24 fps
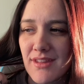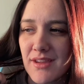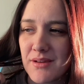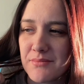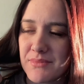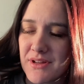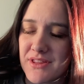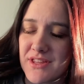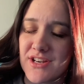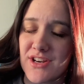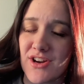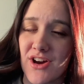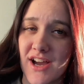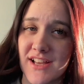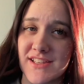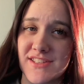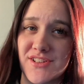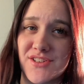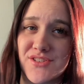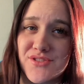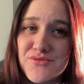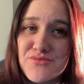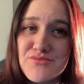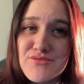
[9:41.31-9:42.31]
But the nights are
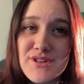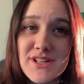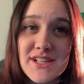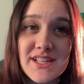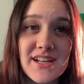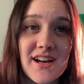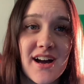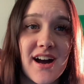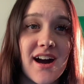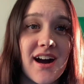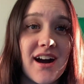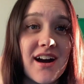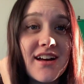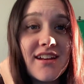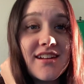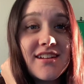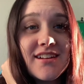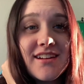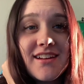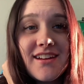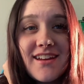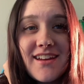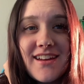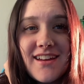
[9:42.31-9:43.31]
just really hard.
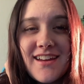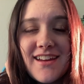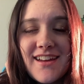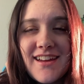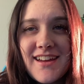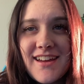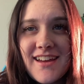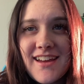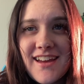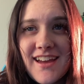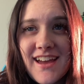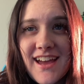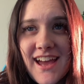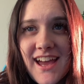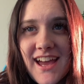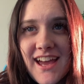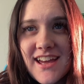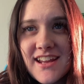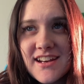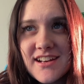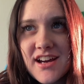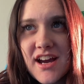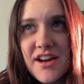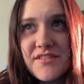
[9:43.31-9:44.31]

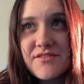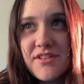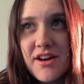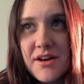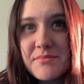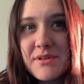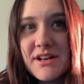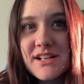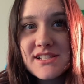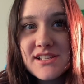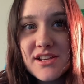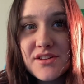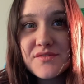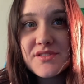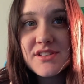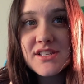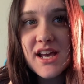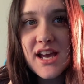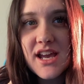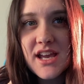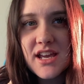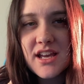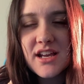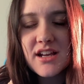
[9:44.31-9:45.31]
And I find myself
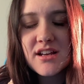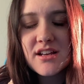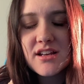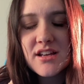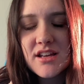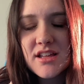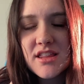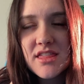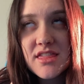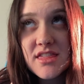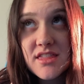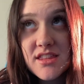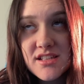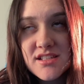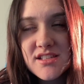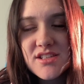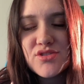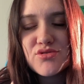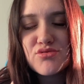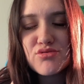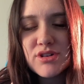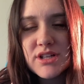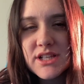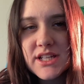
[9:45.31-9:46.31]
saying, this
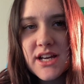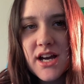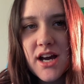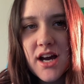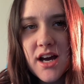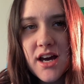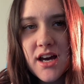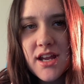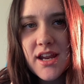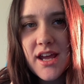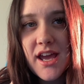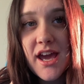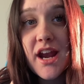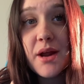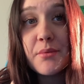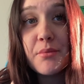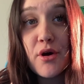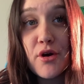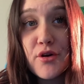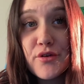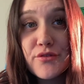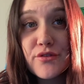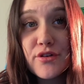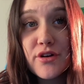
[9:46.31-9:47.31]
is really hard and I'm
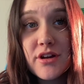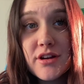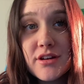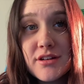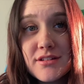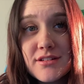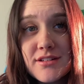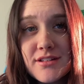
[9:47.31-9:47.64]
over it.